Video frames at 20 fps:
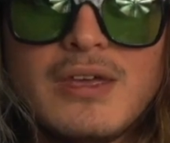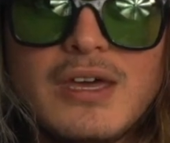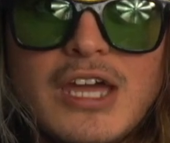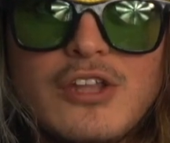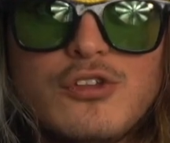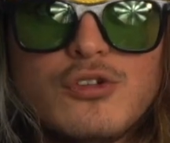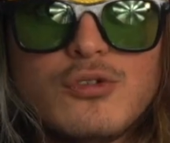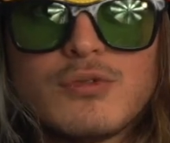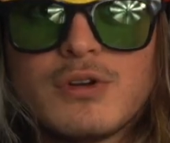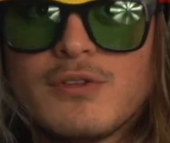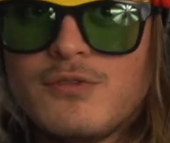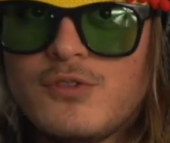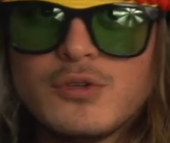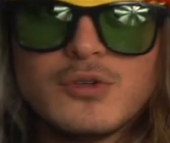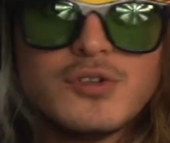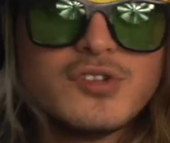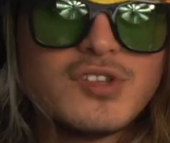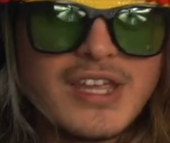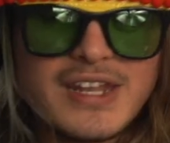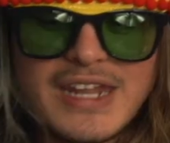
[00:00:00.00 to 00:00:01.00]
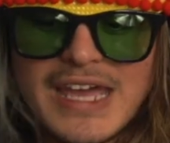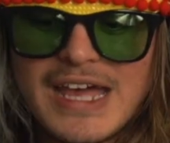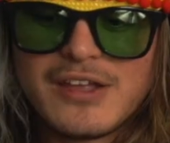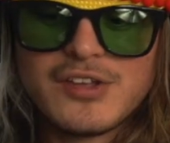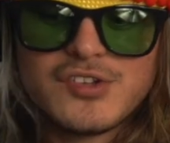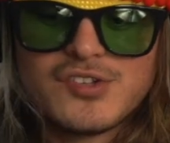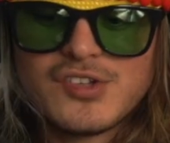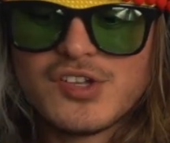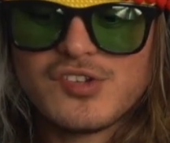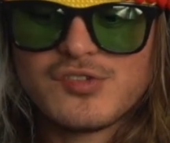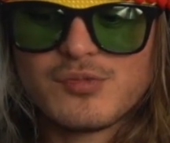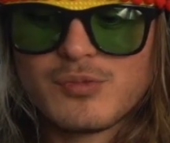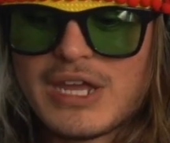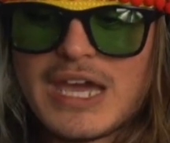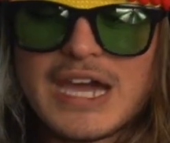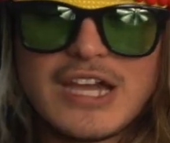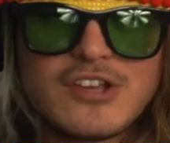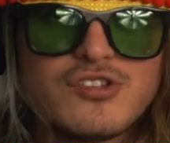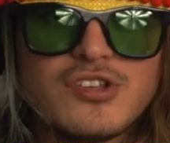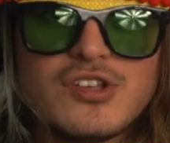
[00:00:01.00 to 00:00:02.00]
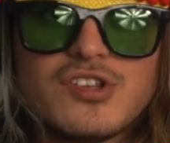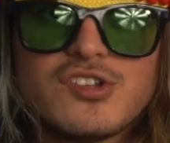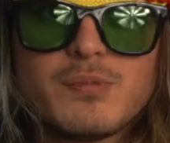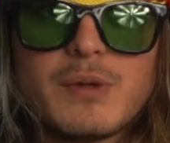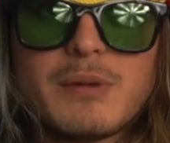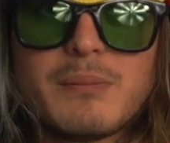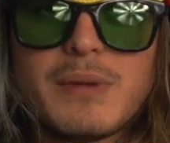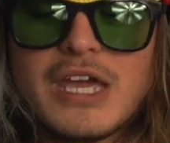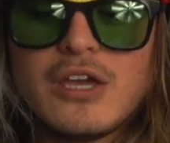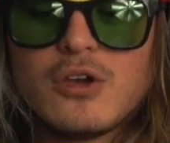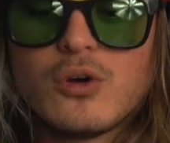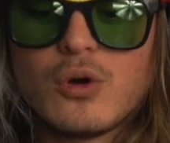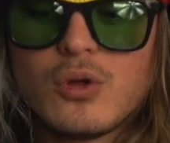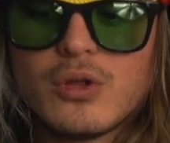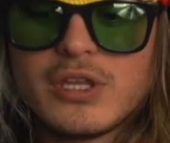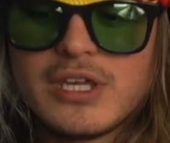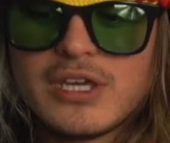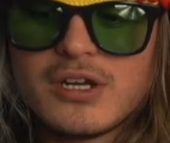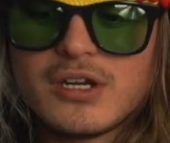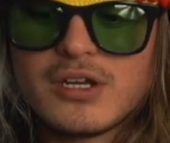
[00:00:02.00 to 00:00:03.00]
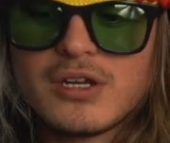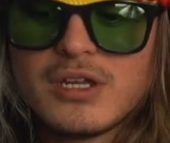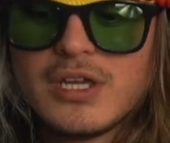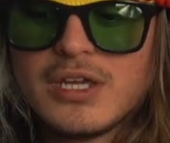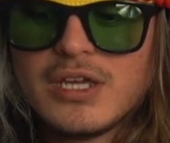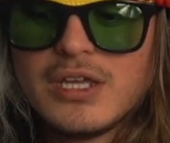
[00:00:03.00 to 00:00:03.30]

I do reviews, analysis, reactions. But my goal here